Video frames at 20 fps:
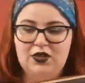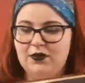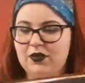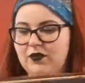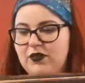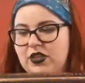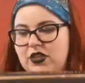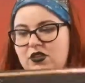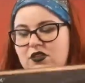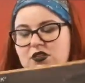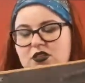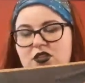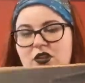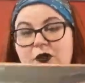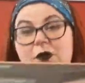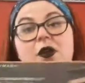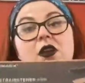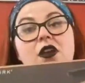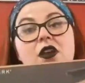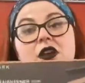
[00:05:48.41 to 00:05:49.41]
They're really good. So
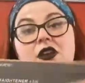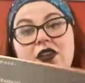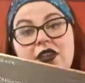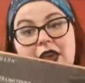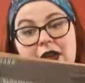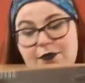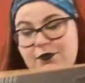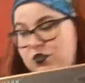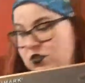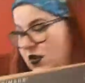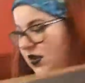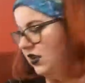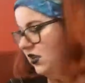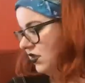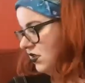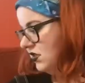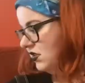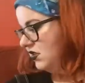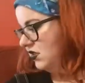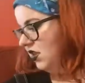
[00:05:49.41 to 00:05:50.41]
yeah,
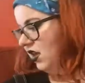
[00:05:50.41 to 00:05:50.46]
straighteners.